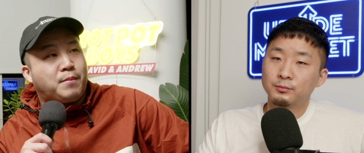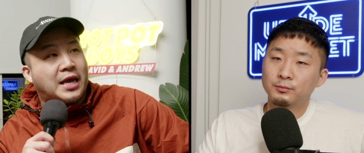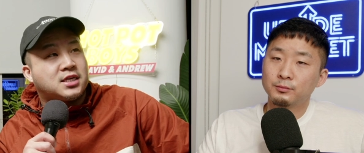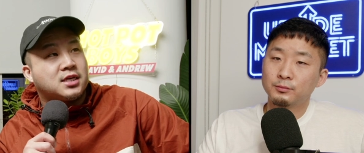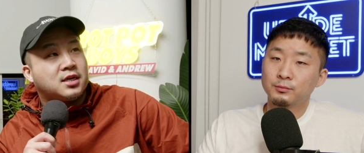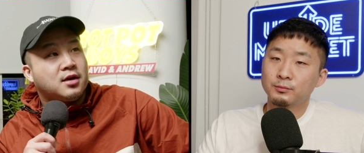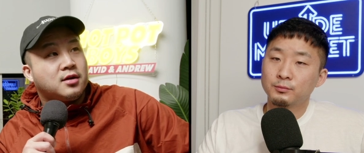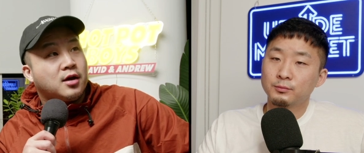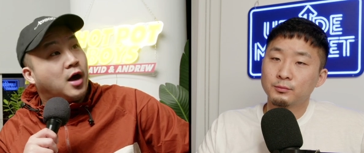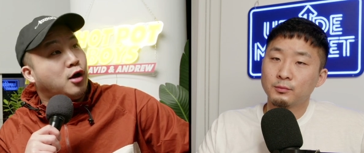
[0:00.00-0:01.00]
Speaker 1: basis.
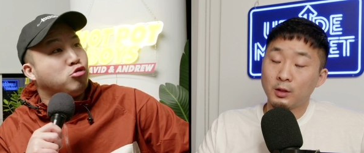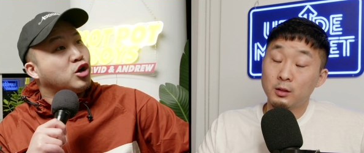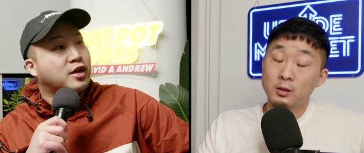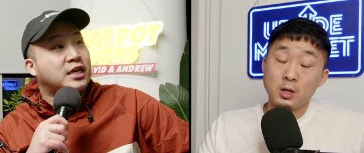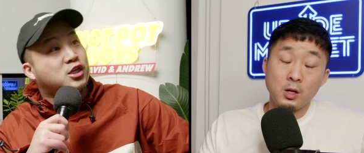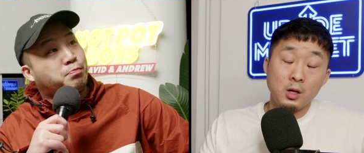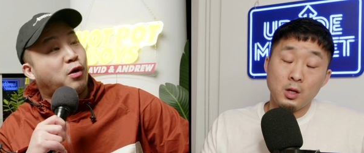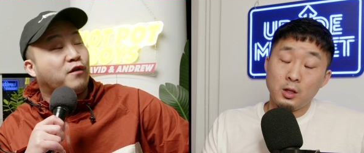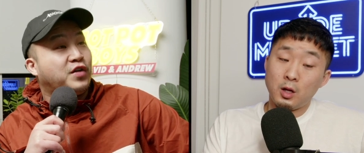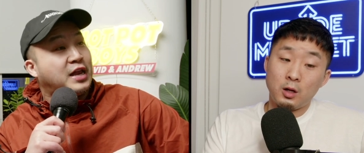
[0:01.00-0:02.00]
Oh,
Speaker 2: look yeah. at these
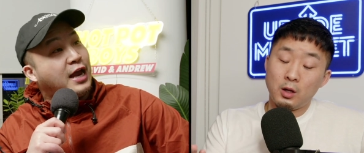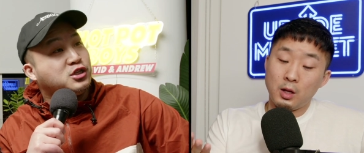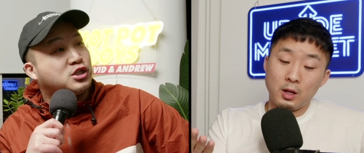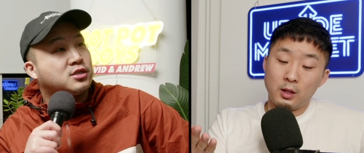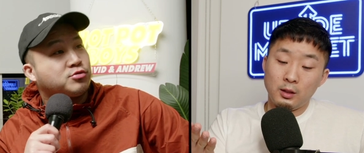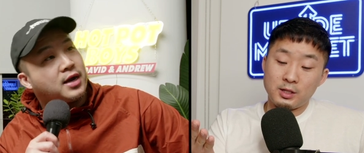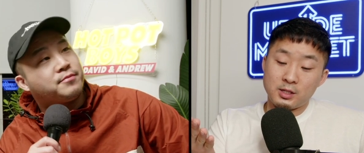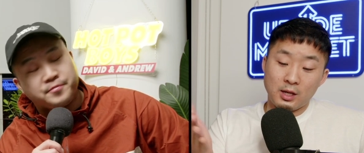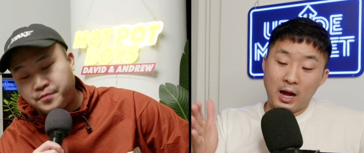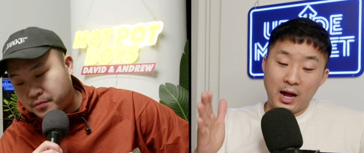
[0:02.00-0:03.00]
perfect no, Asians, right?
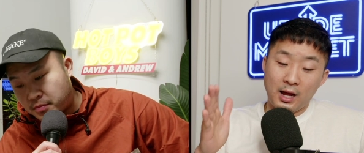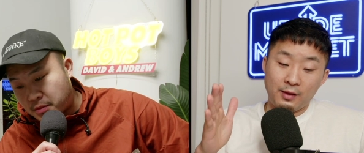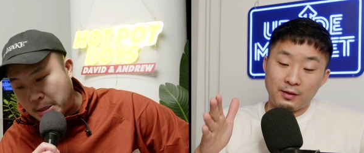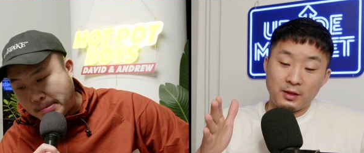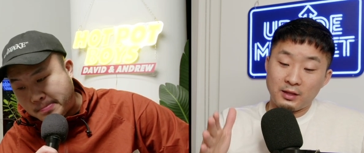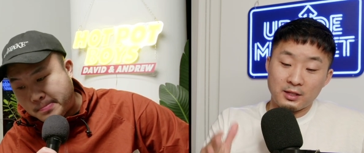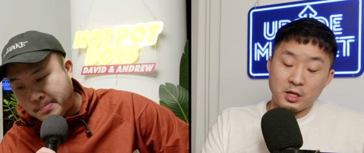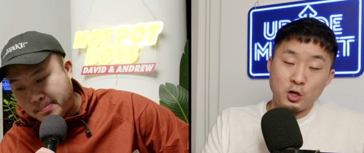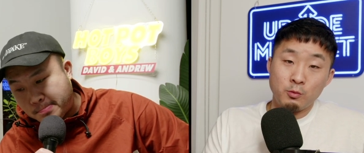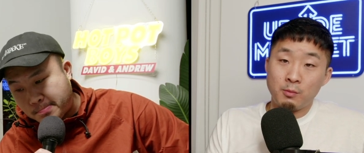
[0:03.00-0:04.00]
Listen, I, I think that's a
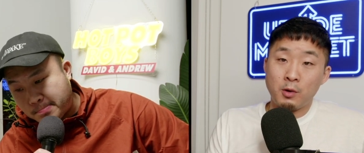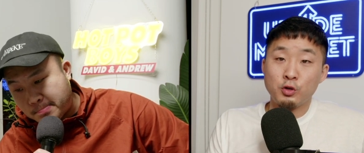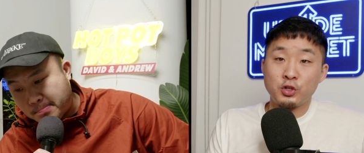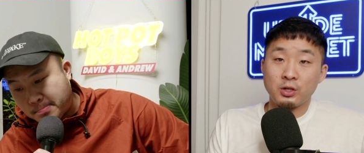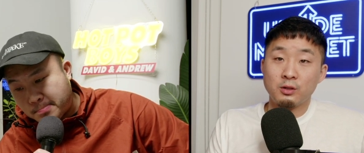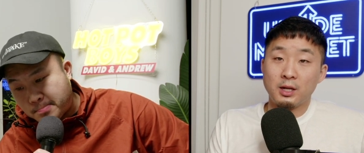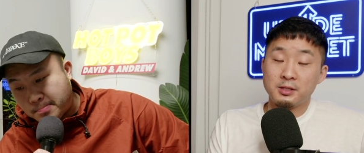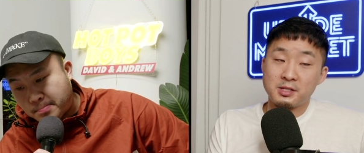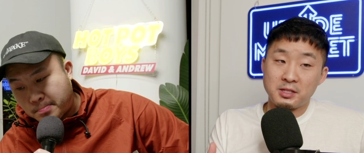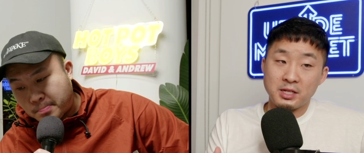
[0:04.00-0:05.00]
human emotion. And
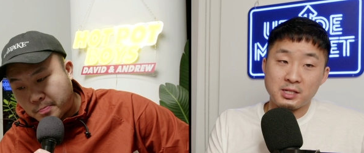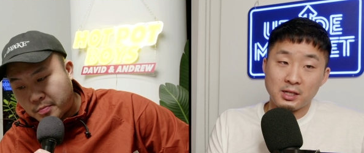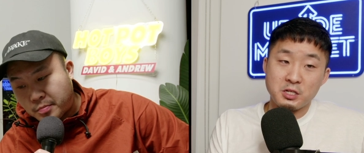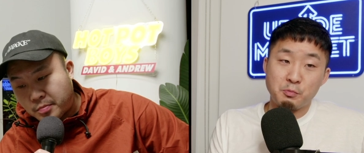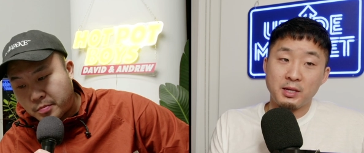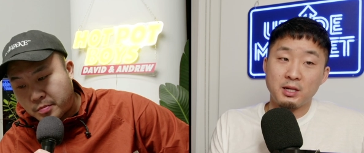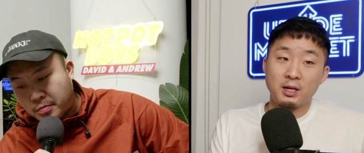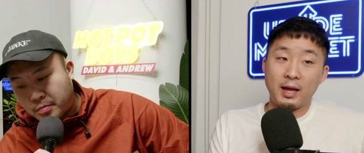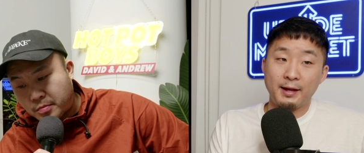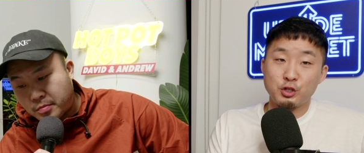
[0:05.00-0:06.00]
statistically
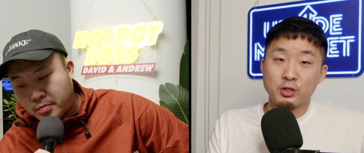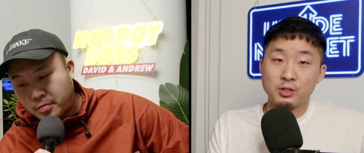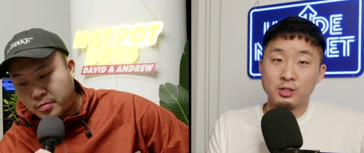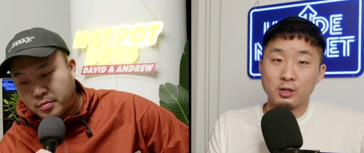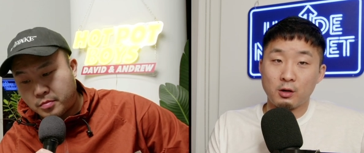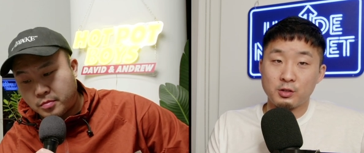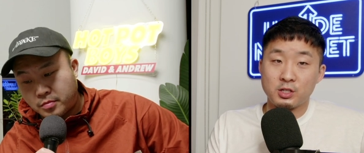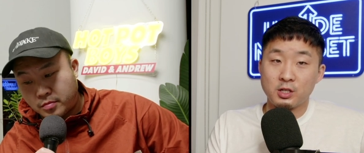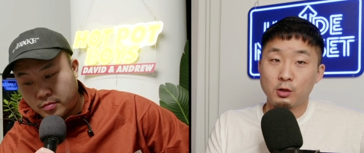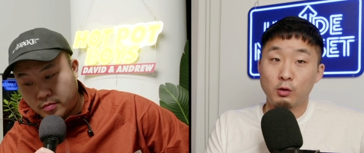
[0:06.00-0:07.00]
speaking, Asians are
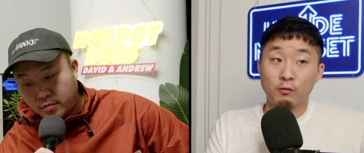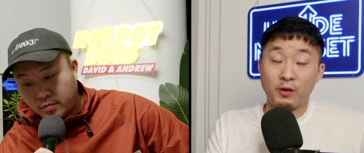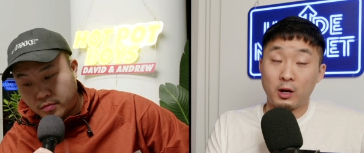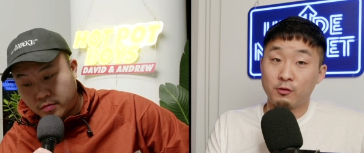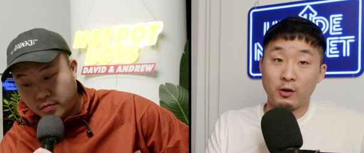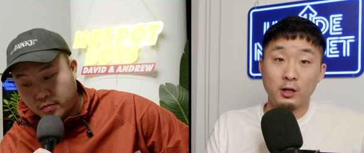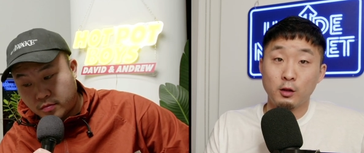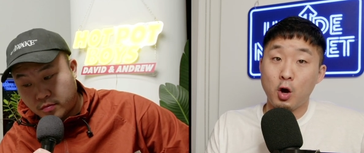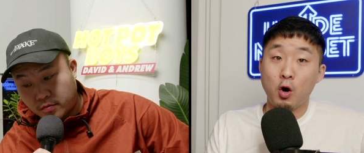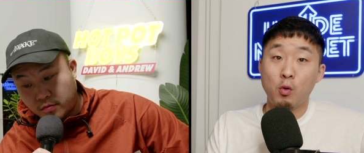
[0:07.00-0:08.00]
still very, very
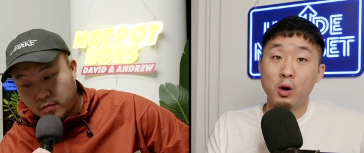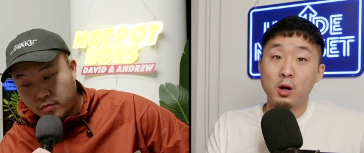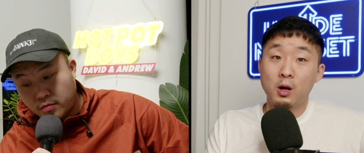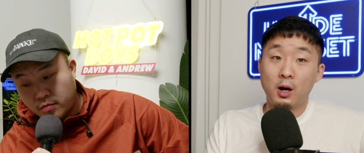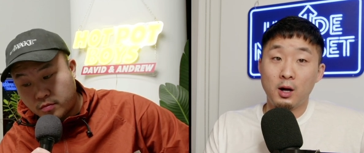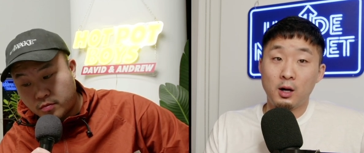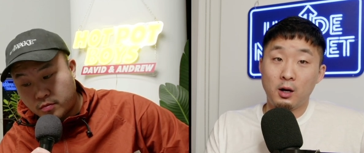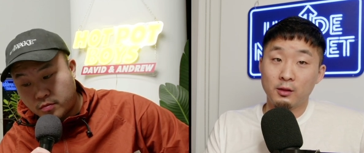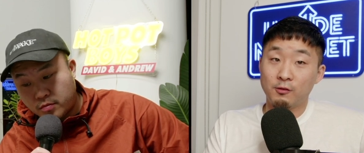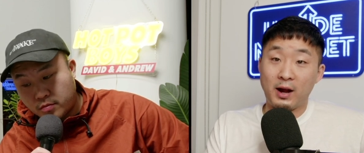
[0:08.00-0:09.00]
low uh,
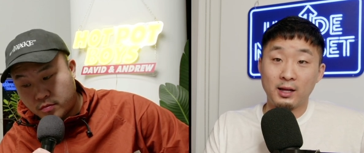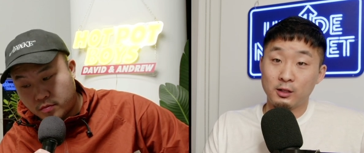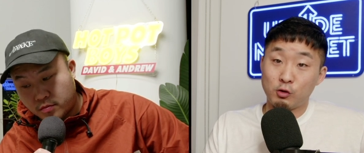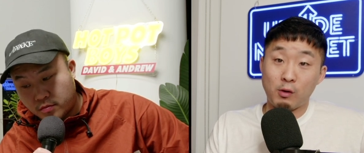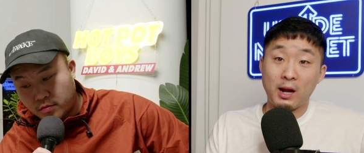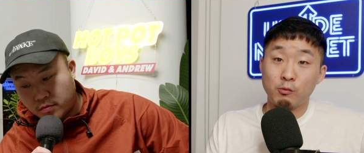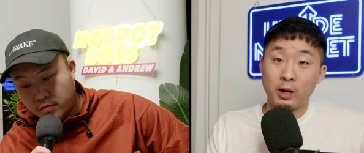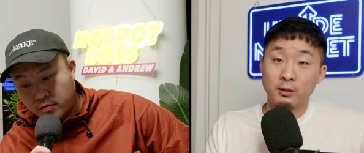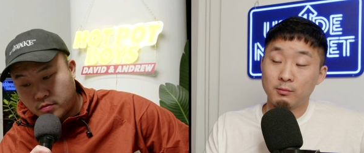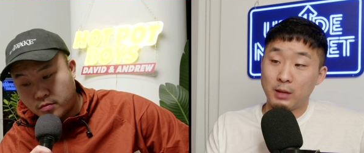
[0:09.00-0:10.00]
on the violent crime
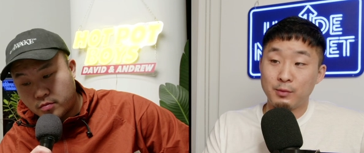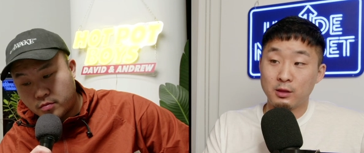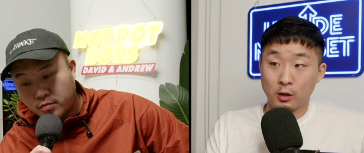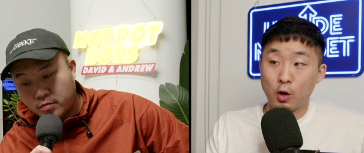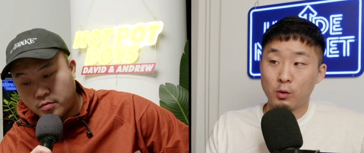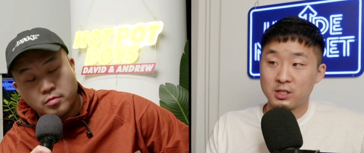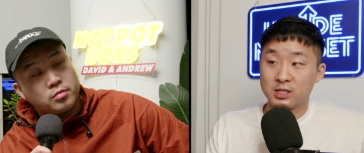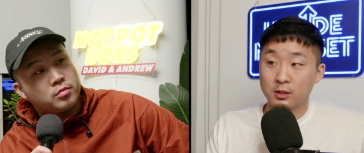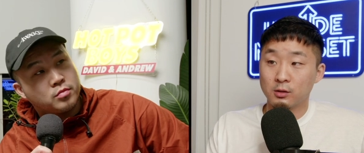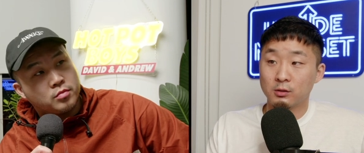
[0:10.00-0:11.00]
rate. I mean, the lowest
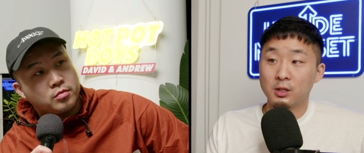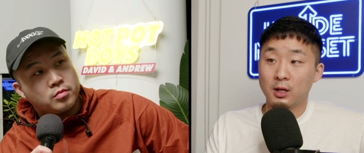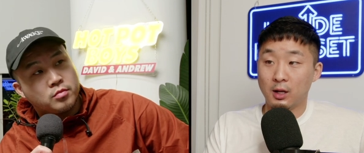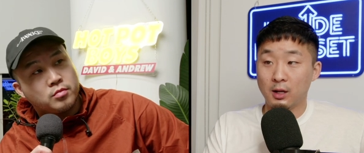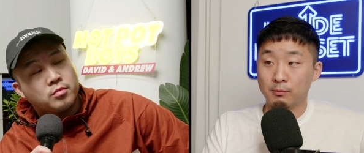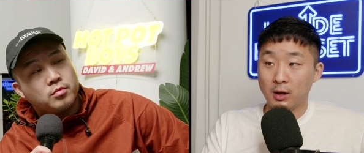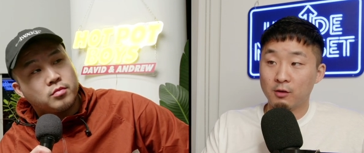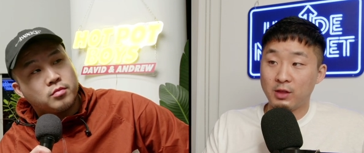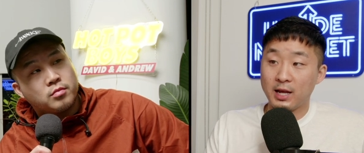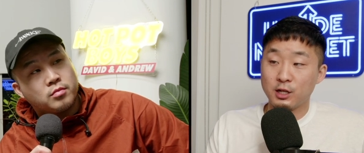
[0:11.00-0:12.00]
still um,
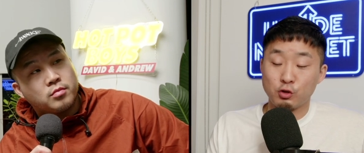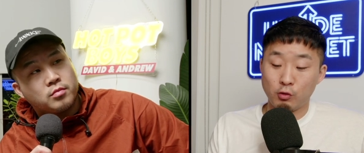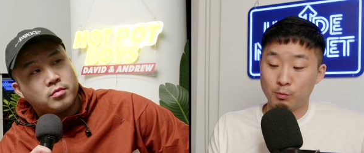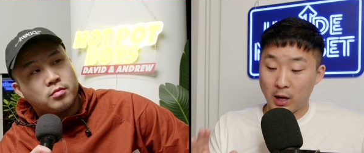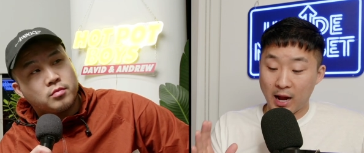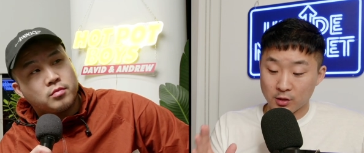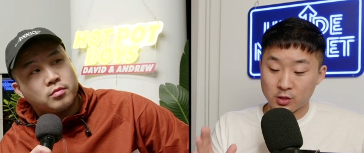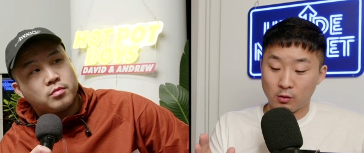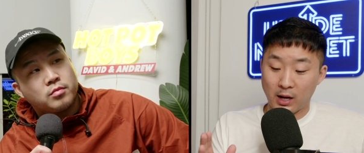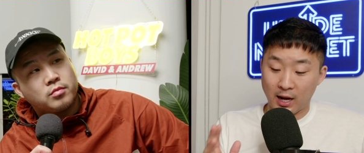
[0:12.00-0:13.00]
of the Asian group. But
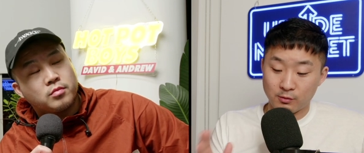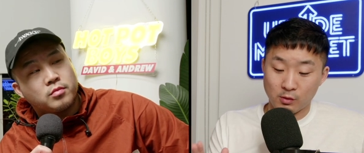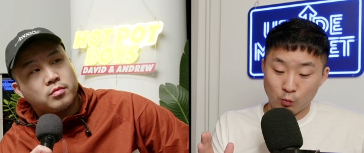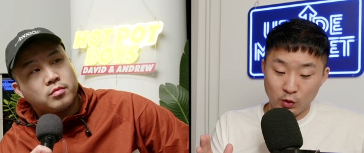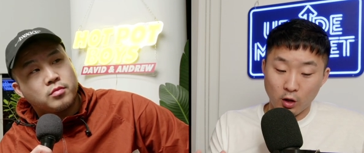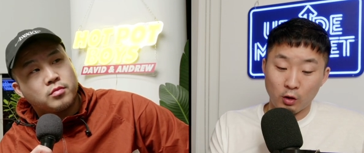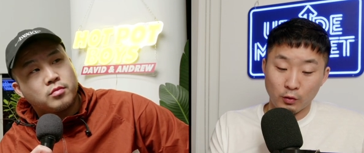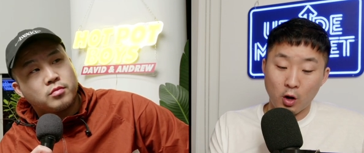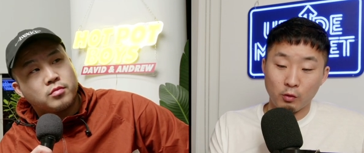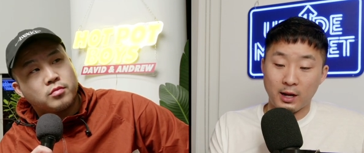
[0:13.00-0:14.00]
also, I, we all
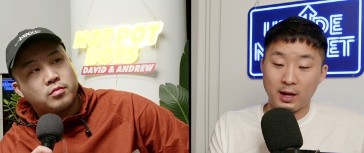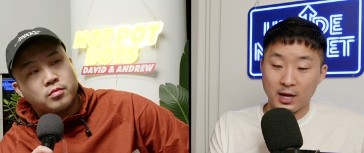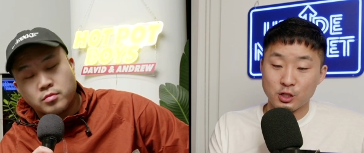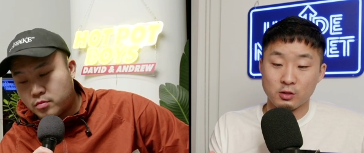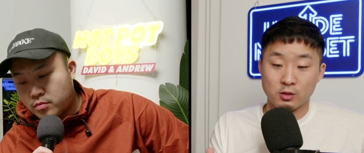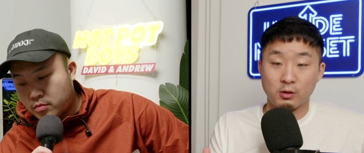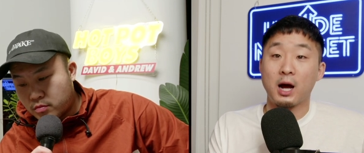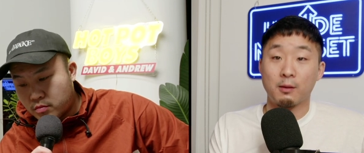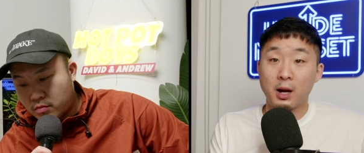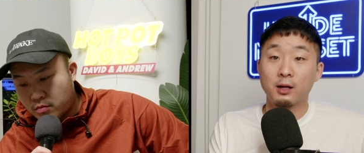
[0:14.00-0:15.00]
know that Asians are not
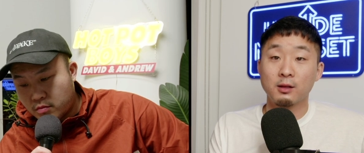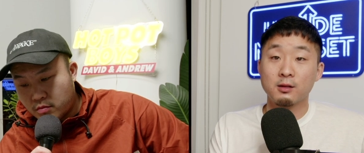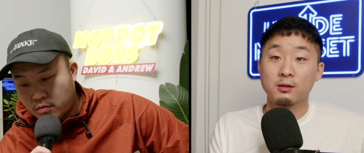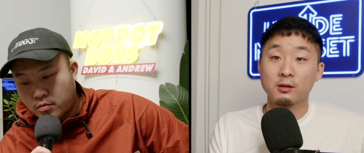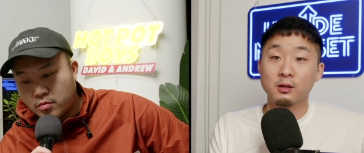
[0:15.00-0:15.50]
a monolith,